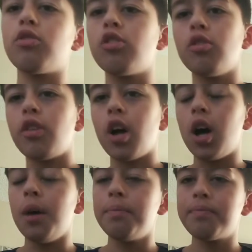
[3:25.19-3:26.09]
to
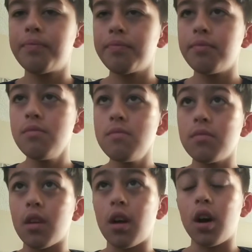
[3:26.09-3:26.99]
the
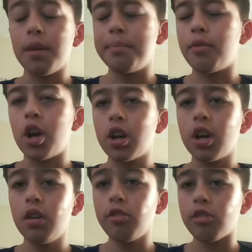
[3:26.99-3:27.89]
uh,
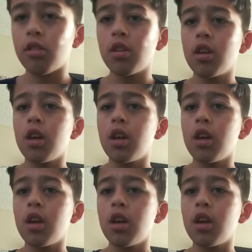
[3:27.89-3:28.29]
Broncos?